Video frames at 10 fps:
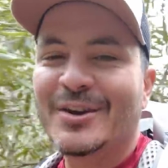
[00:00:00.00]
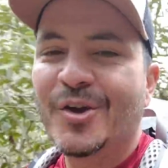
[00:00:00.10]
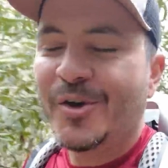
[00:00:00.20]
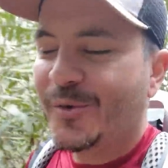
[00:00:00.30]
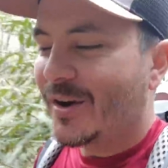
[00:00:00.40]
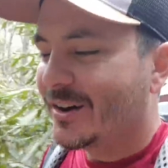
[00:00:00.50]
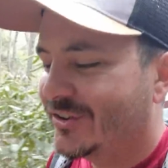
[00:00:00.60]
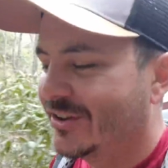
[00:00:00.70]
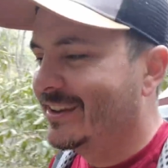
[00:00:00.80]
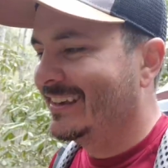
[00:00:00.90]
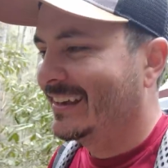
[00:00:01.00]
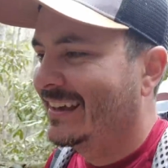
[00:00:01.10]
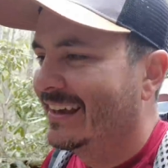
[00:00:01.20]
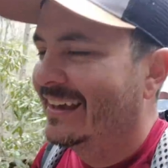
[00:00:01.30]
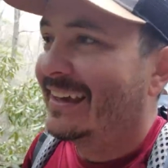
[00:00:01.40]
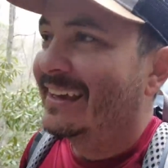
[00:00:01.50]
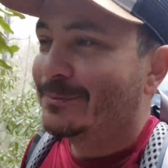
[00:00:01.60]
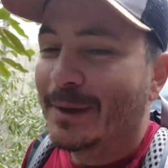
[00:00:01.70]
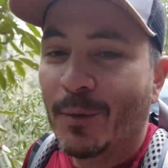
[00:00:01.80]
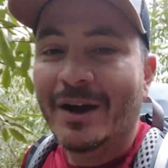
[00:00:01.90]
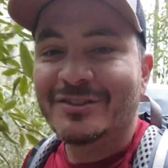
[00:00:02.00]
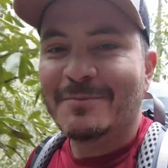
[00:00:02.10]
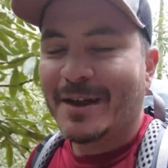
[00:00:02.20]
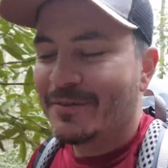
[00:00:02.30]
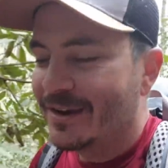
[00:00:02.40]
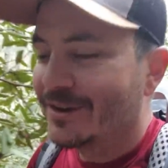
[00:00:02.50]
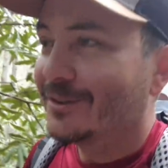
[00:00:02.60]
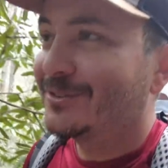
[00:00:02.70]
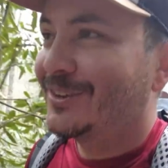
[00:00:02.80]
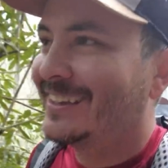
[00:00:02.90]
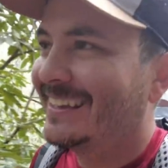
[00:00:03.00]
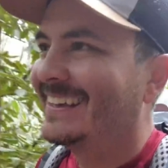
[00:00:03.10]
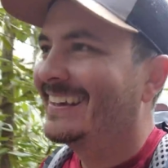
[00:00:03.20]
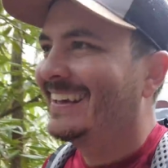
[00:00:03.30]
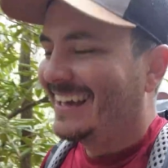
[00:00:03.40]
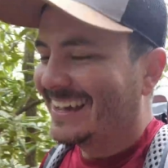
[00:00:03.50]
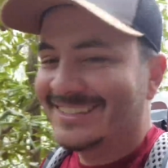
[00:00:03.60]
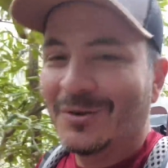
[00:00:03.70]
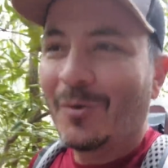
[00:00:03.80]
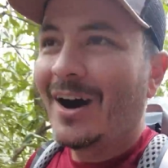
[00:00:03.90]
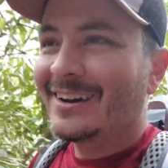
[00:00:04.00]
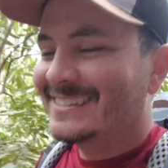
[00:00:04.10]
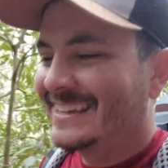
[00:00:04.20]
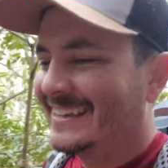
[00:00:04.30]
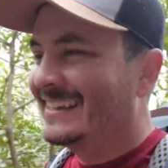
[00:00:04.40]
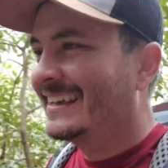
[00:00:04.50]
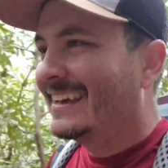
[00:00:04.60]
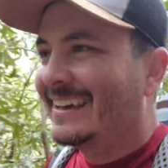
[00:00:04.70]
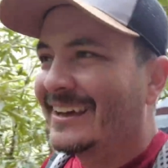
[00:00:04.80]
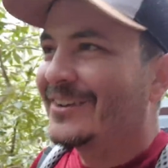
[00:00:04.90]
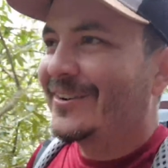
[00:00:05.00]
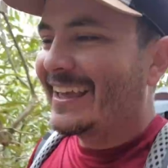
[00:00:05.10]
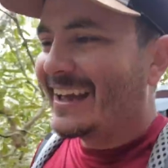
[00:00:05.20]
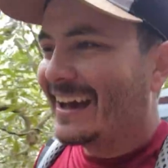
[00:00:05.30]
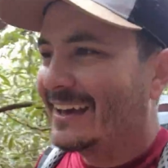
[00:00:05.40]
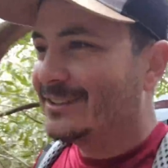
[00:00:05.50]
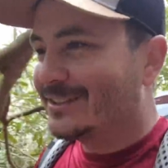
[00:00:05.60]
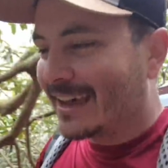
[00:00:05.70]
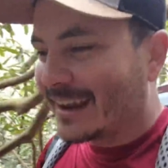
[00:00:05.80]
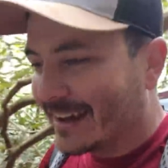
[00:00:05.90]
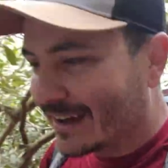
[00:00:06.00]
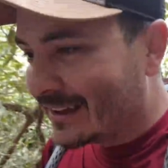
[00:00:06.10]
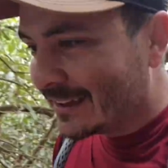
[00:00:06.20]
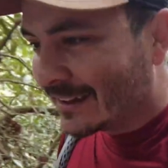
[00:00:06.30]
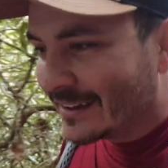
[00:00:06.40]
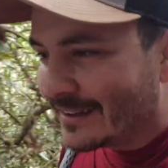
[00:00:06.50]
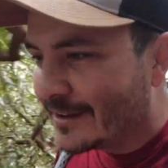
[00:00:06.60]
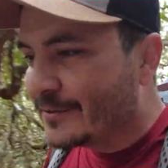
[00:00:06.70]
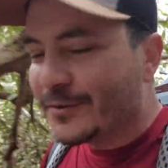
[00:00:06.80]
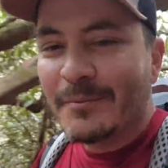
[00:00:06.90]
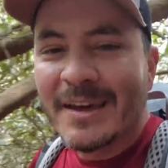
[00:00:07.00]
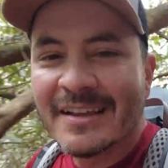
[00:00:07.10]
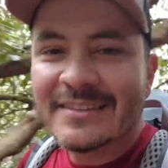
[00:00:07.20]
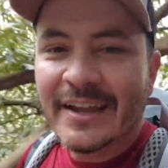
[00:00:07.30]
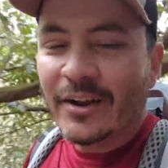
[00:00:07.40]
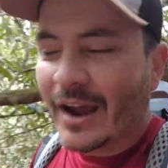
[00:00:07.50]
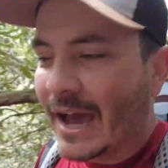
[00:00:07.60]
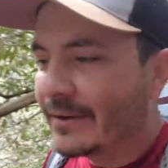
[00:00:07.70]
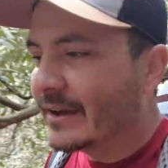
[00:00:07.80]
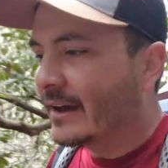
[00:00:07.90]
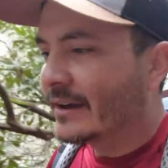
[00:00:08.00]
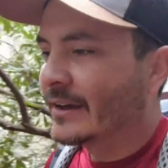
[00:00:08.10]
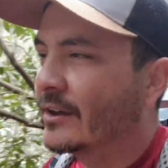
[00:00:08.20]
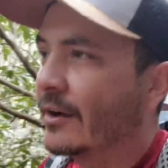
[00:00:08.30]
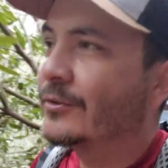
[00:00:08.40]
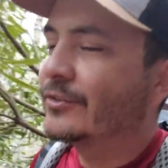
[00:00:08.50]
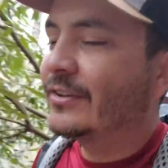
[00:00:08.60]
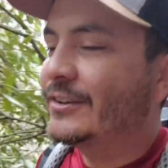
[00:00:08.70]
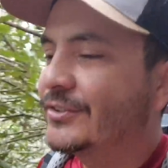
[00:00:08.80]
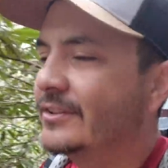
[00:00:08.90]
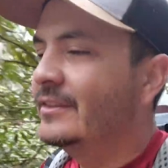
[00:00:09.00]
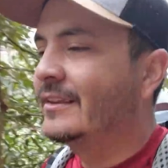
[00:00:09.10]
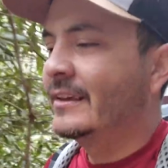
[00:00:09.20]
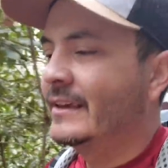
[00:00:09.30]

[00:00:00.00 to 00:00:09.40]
No Rush. He's been watching my videos as he walks. Great guy. Just had a few minutes there having a conversation.